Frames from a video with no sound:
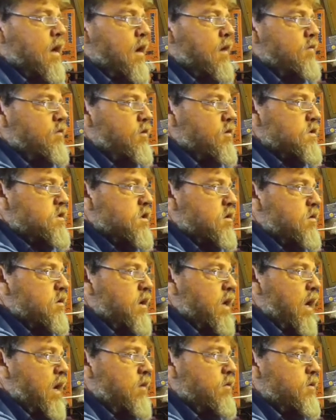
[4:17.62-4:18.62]
I've also
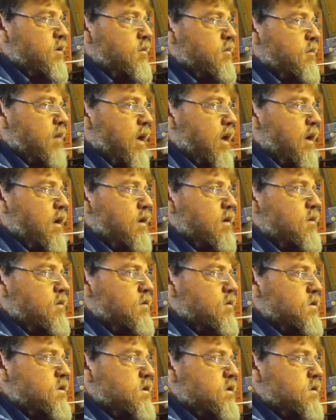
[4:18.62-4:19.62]
crowned the barrel
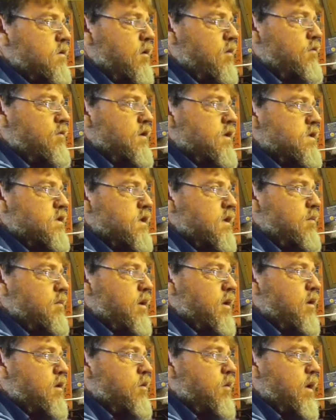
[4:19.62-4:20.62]
because obviously
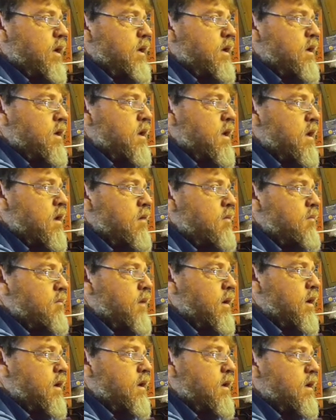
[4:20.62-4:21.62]
between
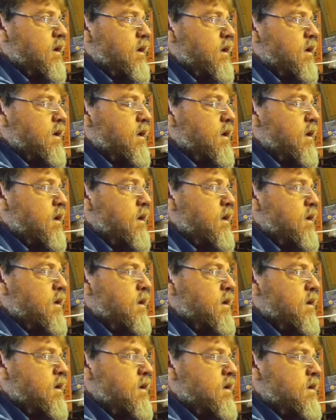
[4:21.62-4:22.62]
my
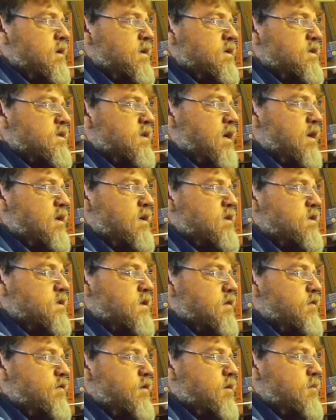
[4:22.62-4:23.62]
silencer
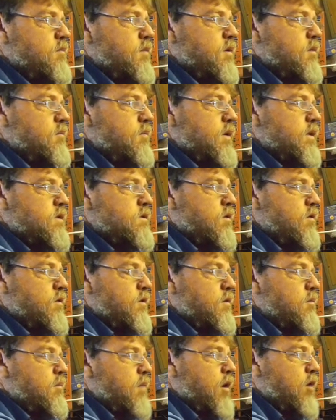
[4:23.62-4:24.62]
fitment piece on
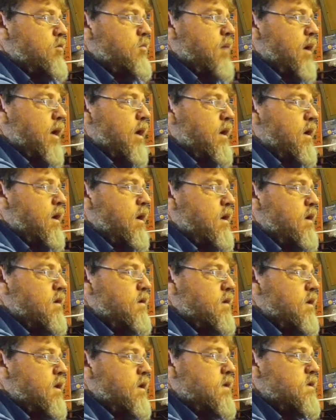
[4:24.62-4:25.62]
the blowback
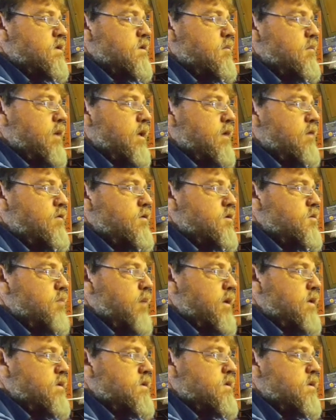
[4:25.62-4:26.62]
there is a bit of a
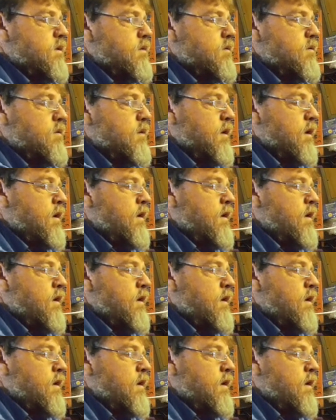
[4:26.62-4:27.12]
space, so